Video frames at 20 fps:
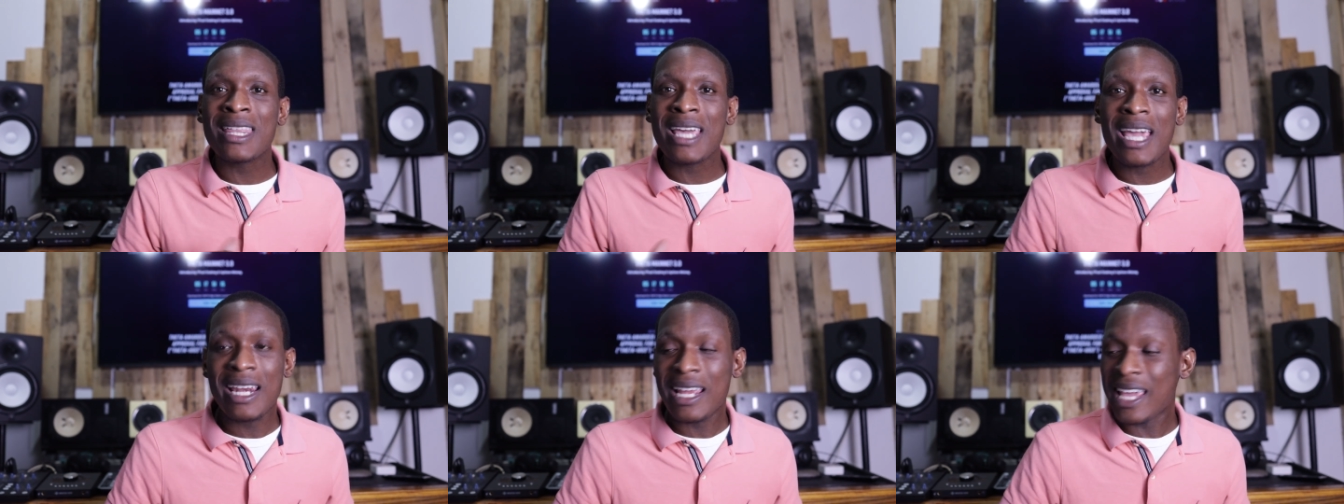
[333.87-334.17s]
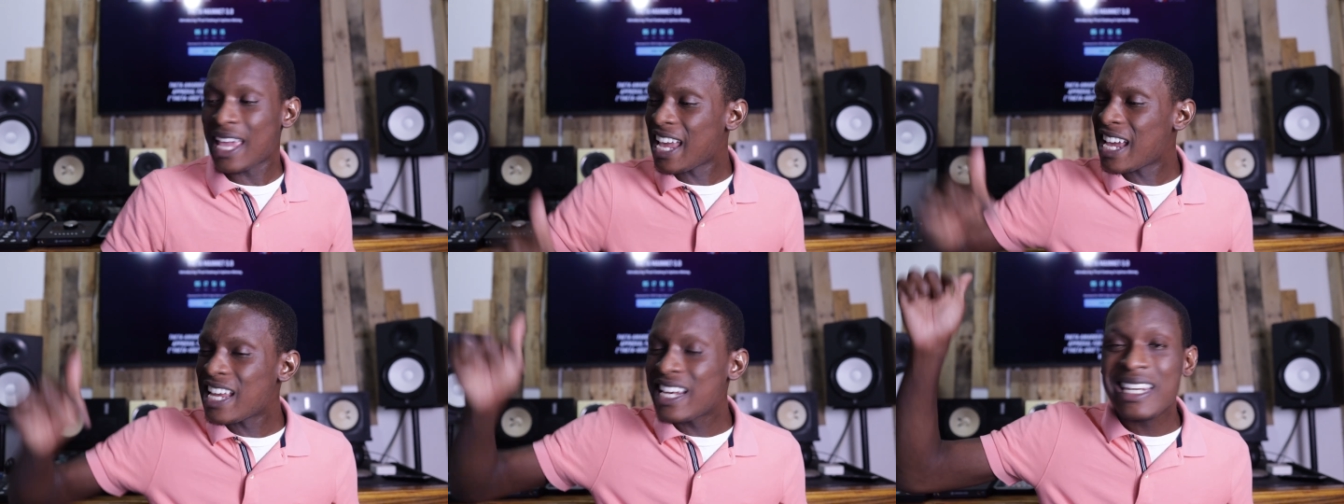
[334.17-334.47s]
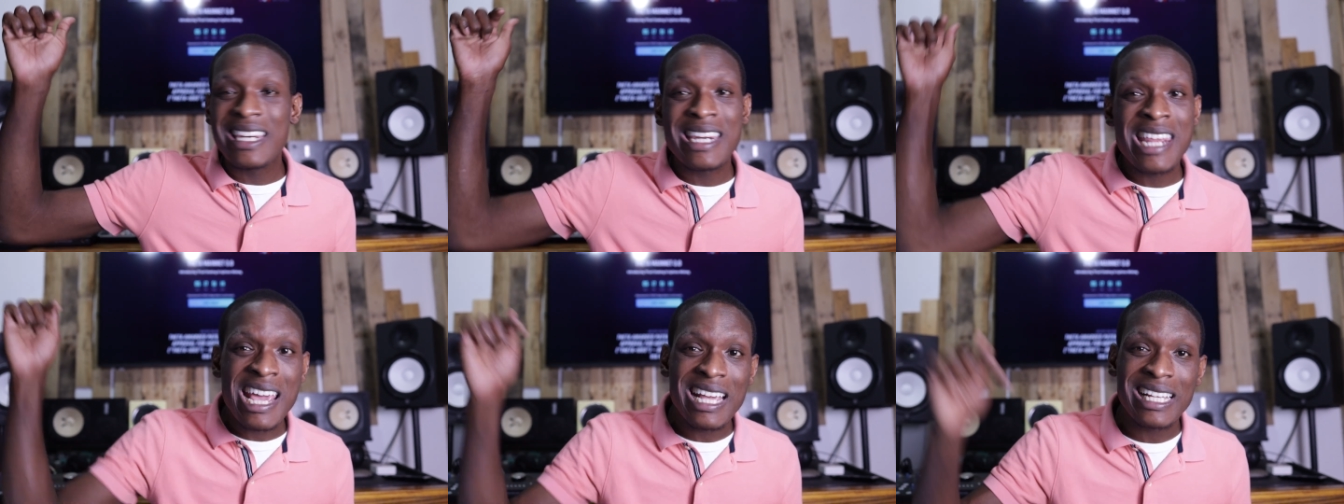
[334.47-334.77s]
Theta
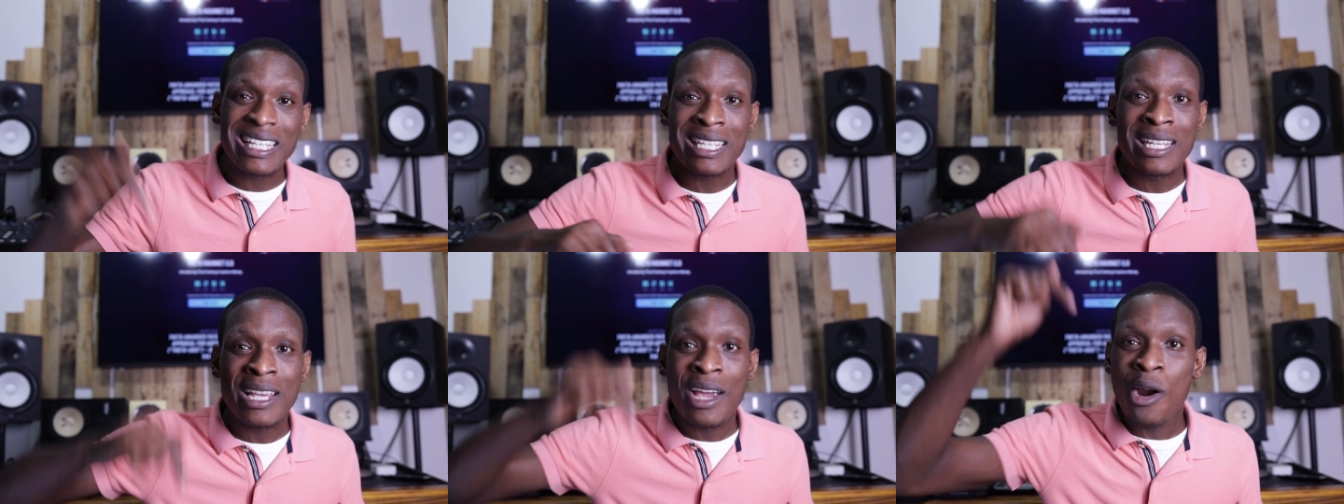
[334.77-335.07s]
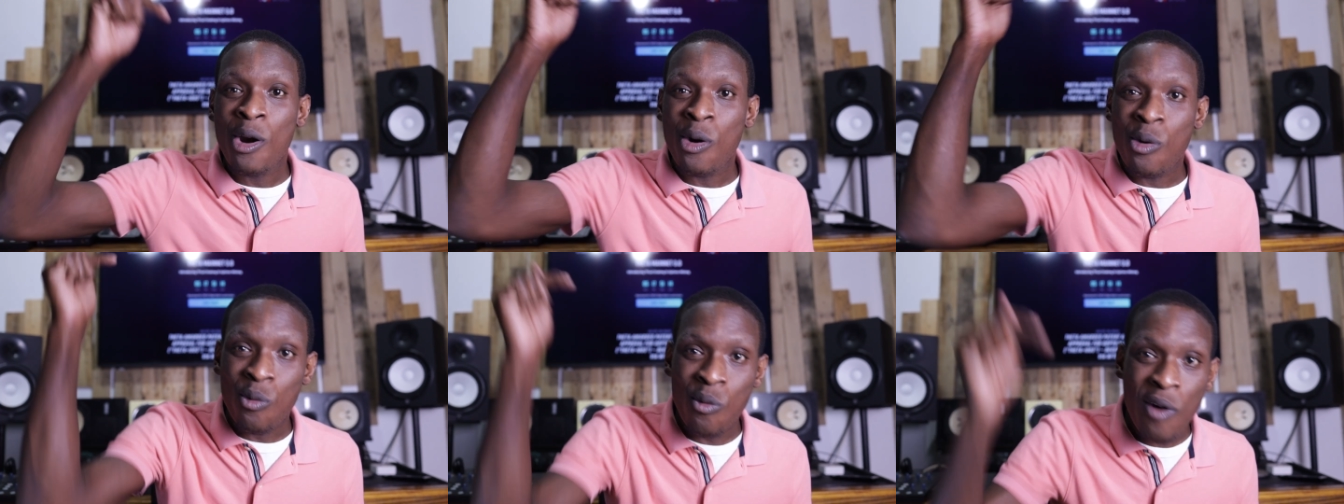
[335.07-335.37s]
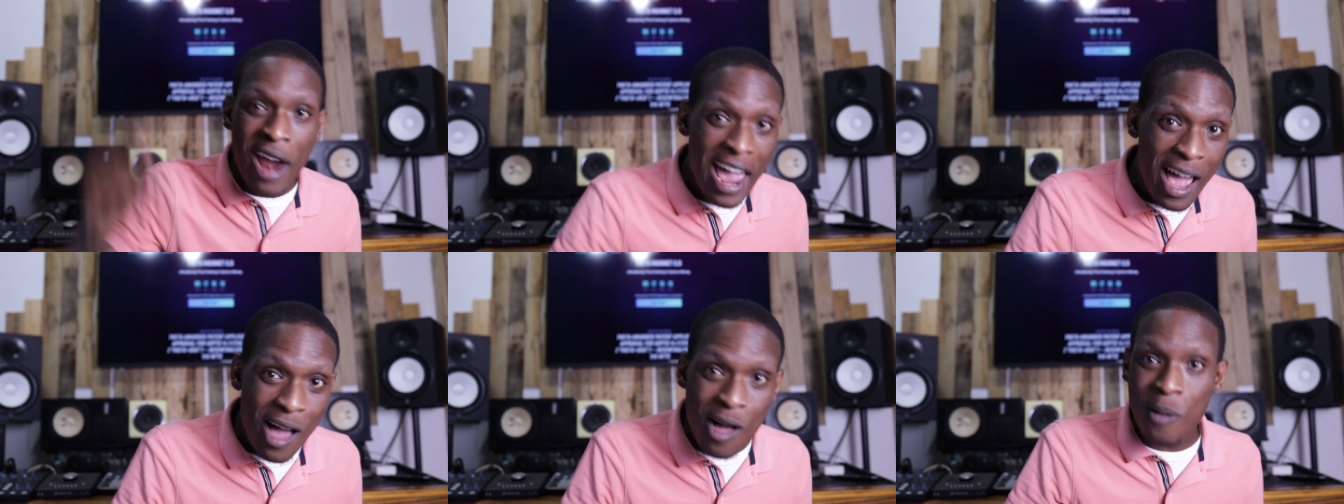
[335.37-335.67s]
in this
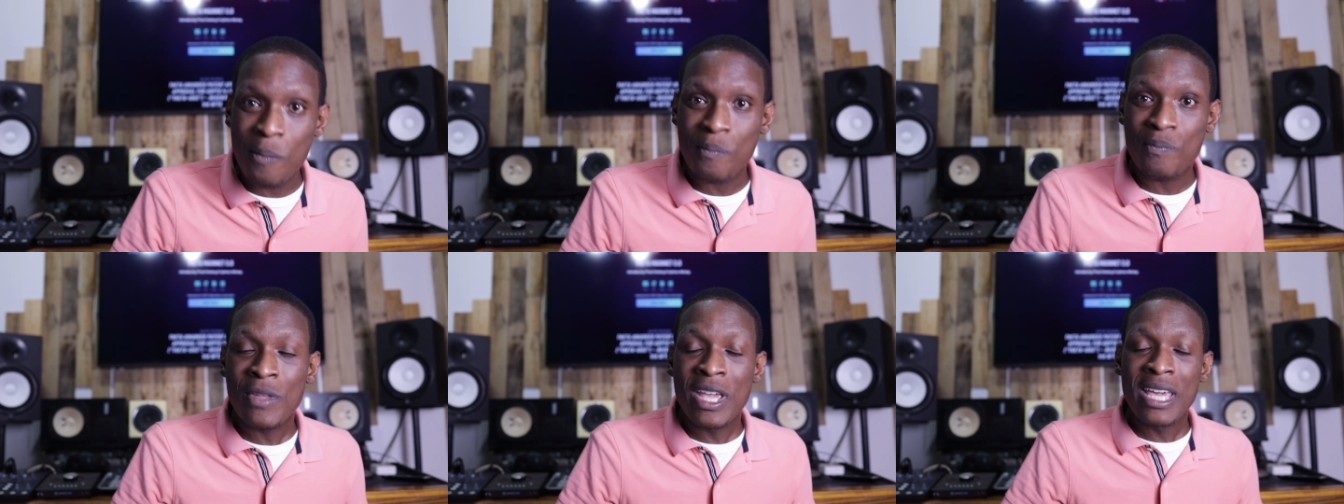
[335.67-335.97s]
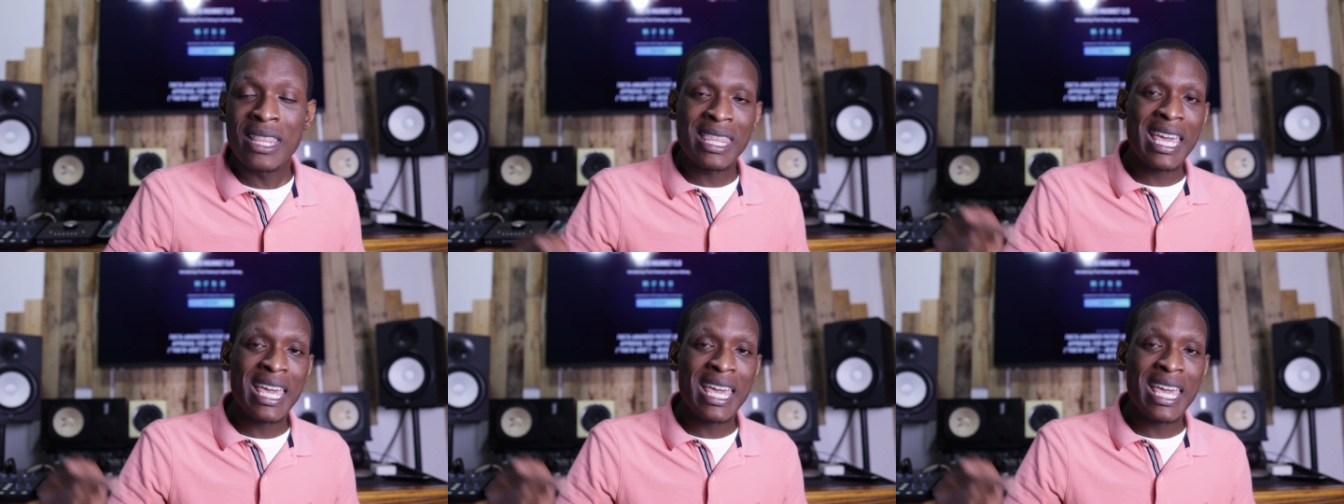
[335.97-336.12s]
realm.